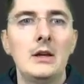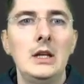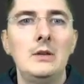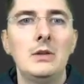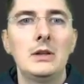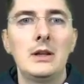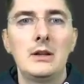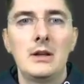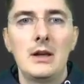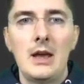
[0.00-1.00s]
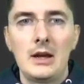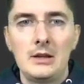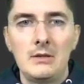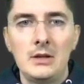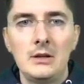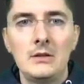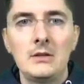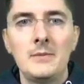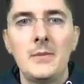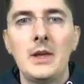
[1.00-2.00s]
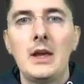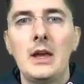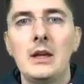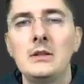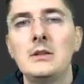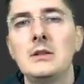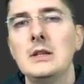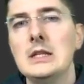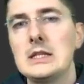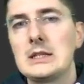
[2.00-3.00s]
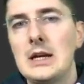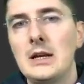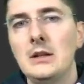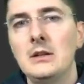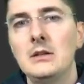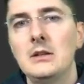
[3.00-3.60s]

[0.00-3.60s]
It will then activate it, and inside it,